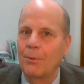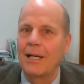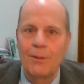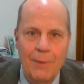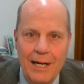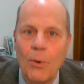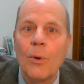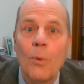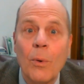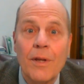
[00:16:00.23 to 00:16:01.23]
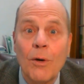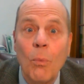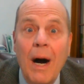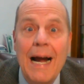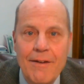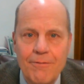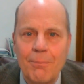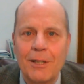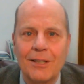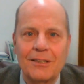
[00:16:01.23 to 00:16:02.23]
by the way, or, or their wife,
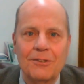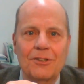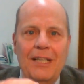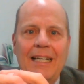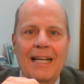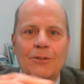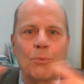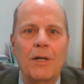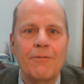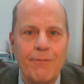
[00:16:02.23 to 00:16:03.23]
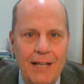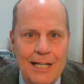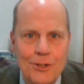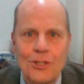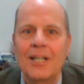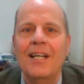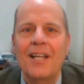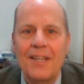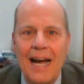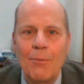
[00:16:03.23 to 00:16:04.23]
because they're seen as one flesh.
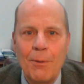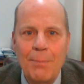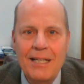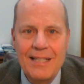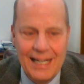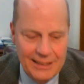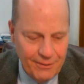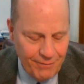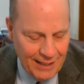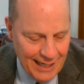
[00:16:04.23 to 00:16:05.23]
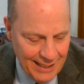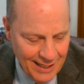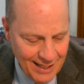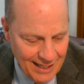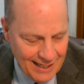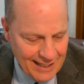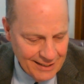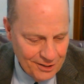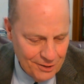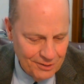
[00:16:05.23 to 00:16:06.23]
That would be testifying
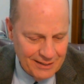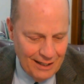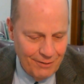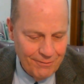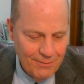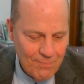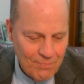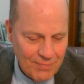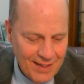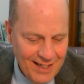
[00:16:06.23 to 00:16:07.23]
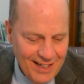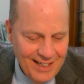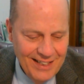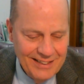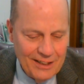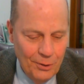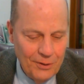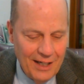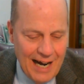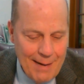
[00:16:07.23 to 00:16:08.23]
against yourself. So
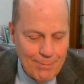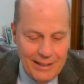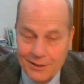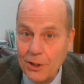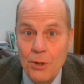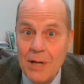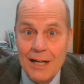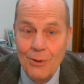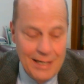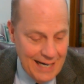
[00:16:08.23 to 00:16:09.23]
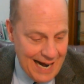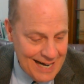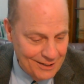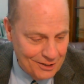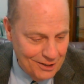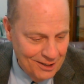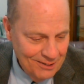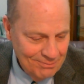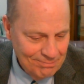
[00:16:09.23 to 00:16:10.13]
the high priest, are you not going to answer?